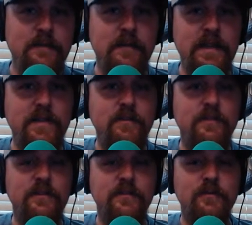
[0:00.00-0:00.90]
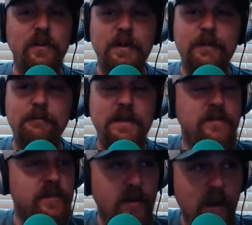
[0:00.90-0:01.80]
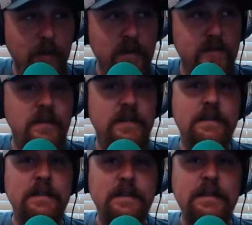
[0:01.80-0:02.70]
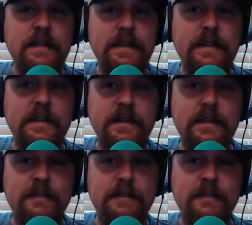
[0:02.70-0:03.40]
make sure you comment and,